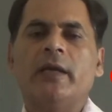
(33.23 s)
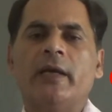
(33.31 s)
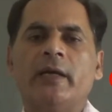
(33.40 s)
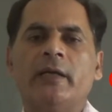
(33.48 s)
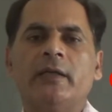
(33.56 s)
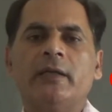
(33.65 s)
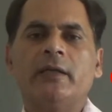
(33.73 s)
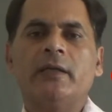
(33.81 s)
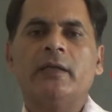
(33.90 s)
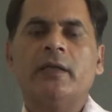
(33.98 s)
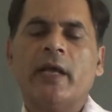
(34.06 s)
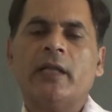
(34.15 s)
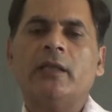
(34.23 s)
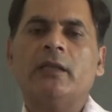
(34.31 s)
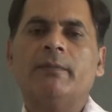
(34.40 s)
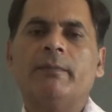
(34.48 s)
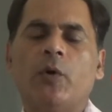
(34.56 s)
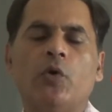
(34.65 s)
and
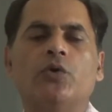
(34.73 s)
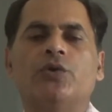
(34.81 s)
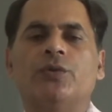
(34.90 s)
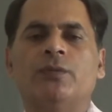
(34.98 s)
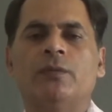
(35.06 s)
10th both.